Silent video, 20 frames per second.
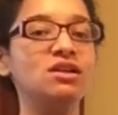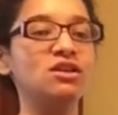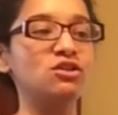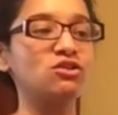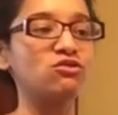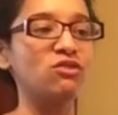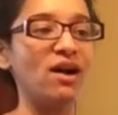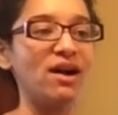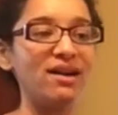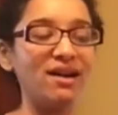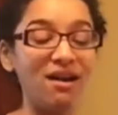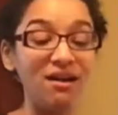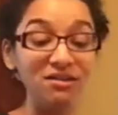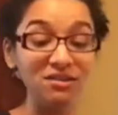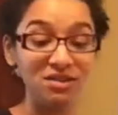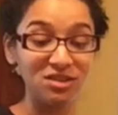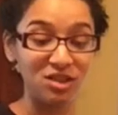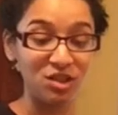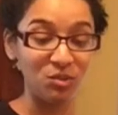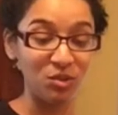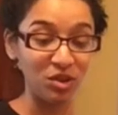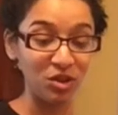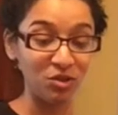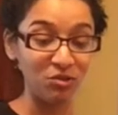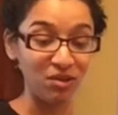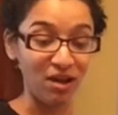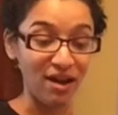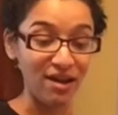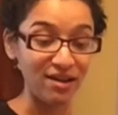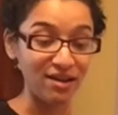Try it out, see what you
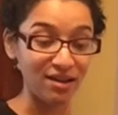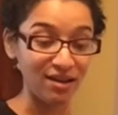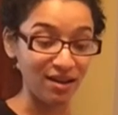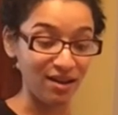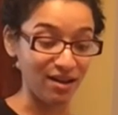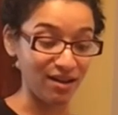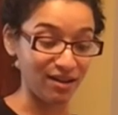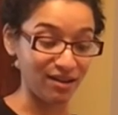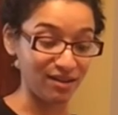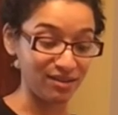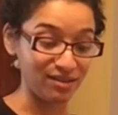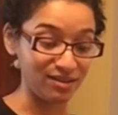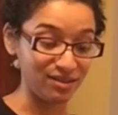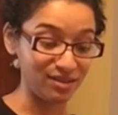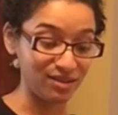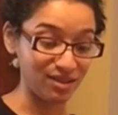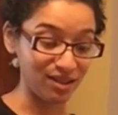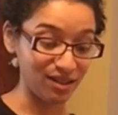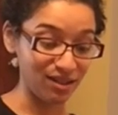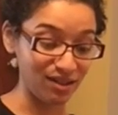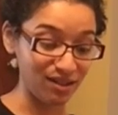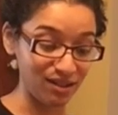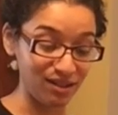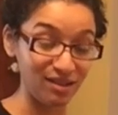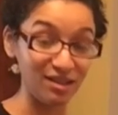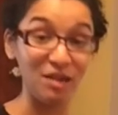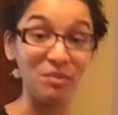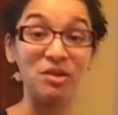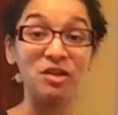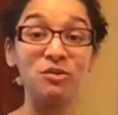like, and
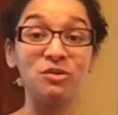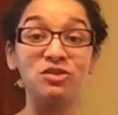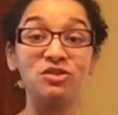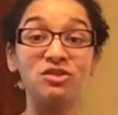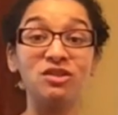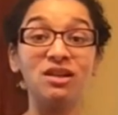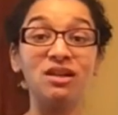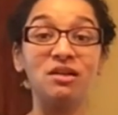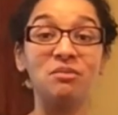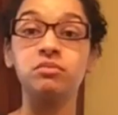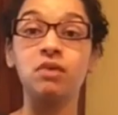let me know what you think.